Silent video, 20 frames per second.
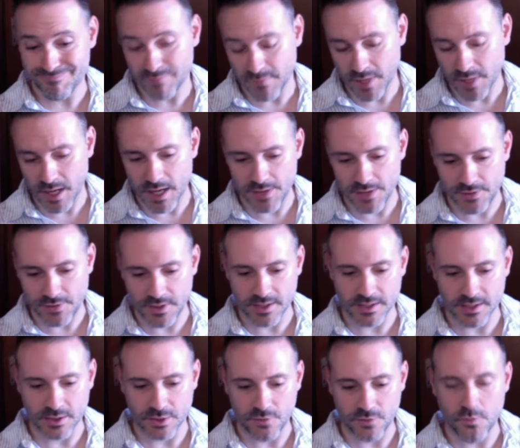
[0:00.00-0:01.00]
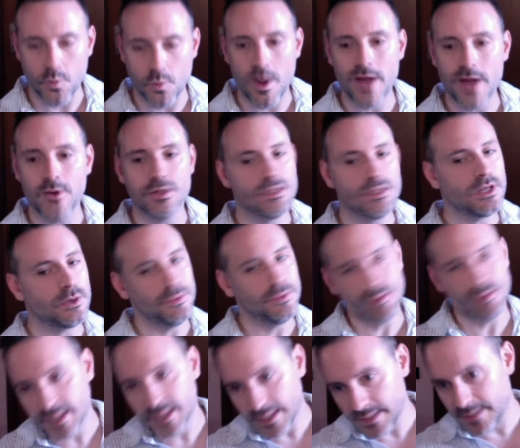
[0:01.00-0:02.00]
think that if Ueno is in a good
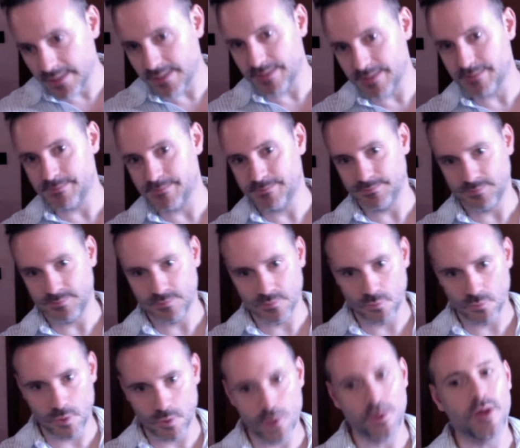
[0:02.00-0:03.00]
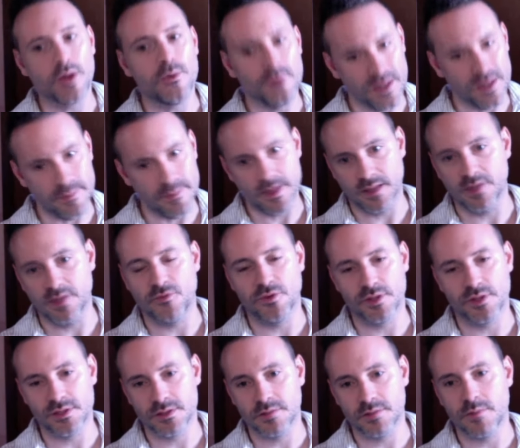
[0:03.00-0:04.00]
day, Ueno can really make a
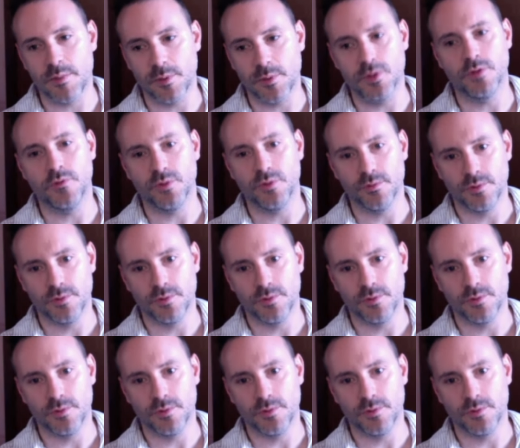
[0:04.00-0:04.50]
difference. My point of view.